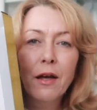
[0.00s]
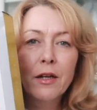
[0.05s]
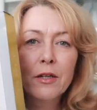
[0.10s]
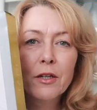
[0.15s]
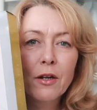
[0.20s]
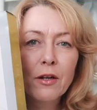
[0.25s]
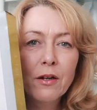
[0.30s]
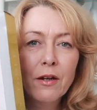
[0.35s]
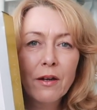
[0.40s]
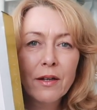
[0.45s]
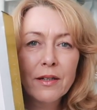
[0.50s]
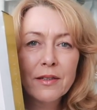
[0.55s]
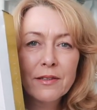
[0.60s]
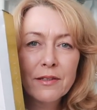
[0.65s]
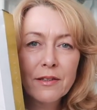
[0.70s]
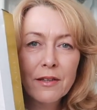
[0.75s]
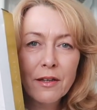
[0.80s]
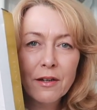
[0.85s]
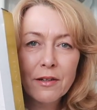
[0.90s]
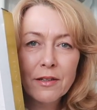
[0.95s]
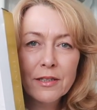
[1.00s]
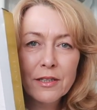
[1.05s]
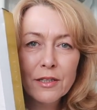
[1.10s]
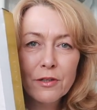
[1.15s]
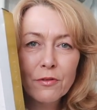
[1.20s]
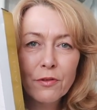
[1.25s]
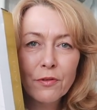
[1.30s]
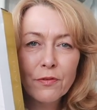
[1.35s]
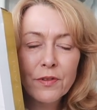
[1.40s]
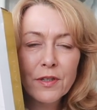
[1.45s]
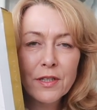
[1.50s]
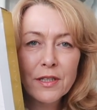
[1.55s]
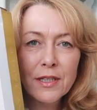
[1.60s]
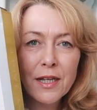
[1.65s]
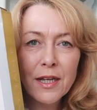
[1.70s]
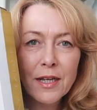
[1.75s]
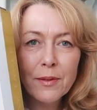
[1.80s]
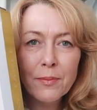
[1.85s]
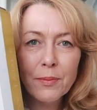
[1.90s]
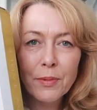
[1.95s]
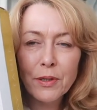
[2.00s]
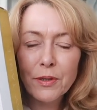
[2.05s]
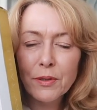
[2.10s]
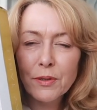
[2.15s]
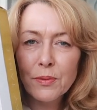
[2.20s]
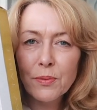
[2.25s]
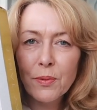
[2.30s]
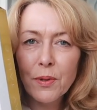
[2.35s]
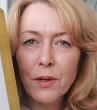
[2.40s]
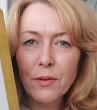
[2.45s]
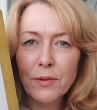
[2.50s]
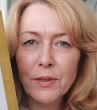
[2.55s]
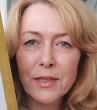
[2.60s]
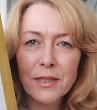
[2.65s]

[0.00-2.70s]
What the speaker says: And I liked the idea of the table as well.